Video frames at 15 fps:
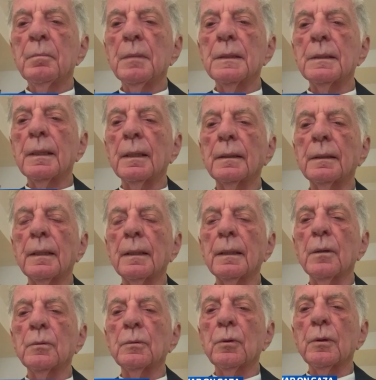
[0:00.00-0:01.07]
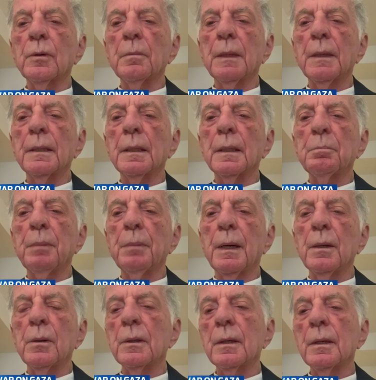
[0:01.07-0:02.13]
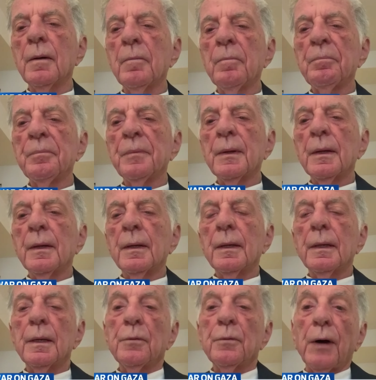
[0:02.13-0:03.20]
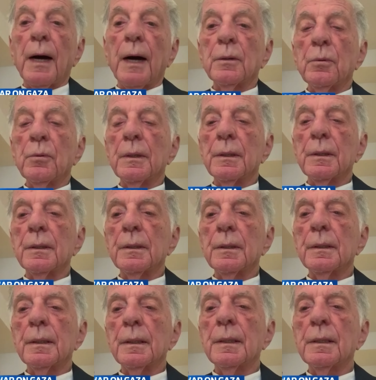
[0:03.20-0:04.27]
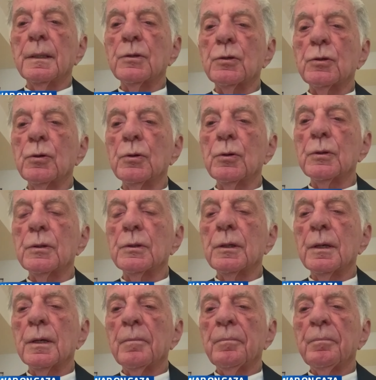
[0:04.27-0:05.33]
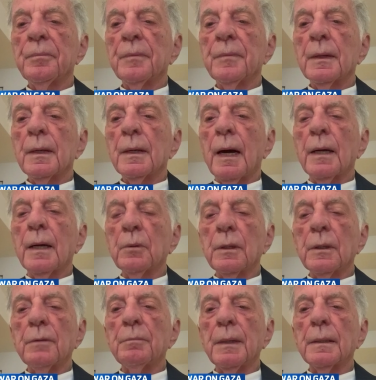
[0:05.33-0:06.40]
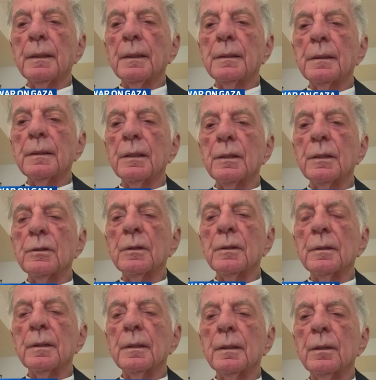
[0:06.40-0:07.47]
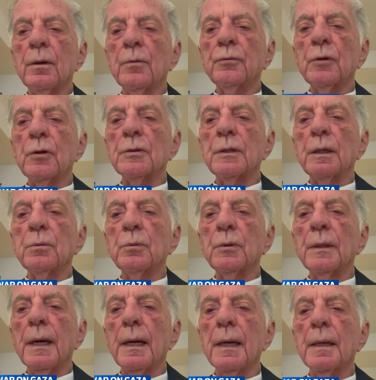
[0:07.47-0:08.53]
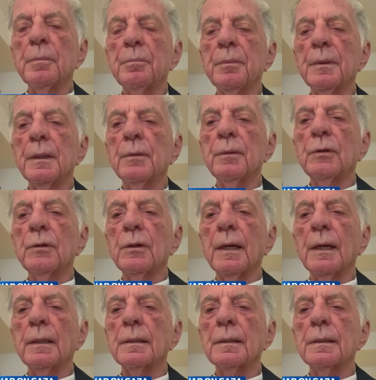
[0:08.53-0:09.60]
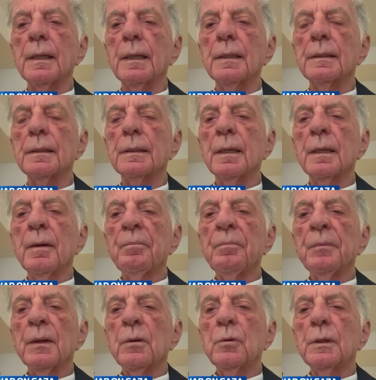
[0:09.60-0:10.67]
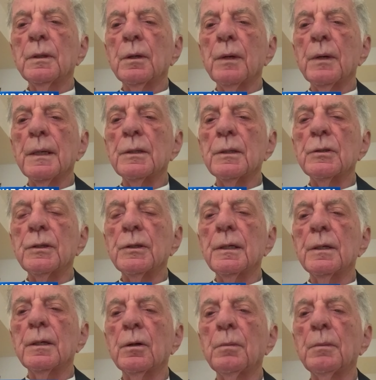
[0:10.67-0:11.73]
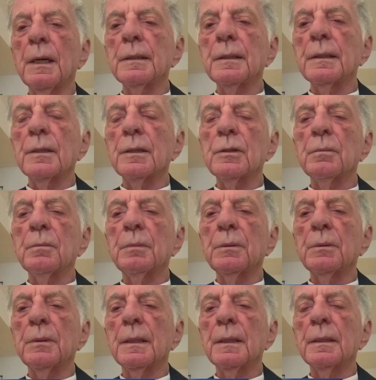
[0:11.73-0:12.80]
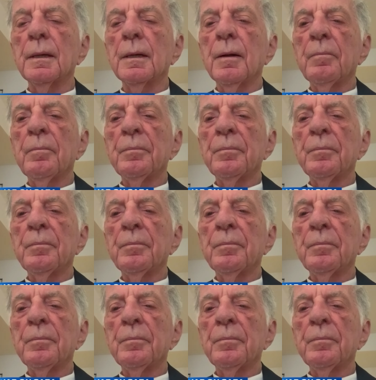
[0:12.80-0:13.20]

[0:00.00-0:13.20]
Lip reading: Mr. Netanyahu to remain in power. If I were in his shoes, I would have made a decision. Of course, it would help if the United States could arrange the normalization between